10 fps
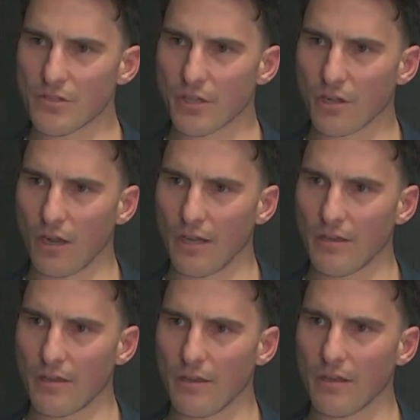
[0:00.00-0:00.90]
you kind of
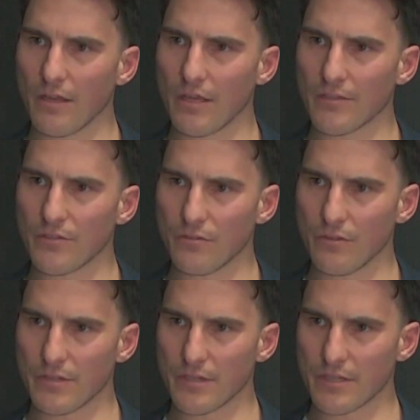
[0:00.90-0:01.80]
need to do
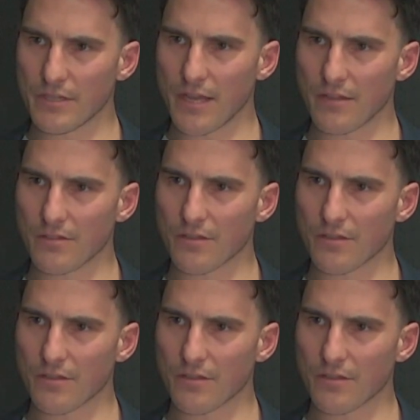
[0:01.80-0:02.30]
this in a sense.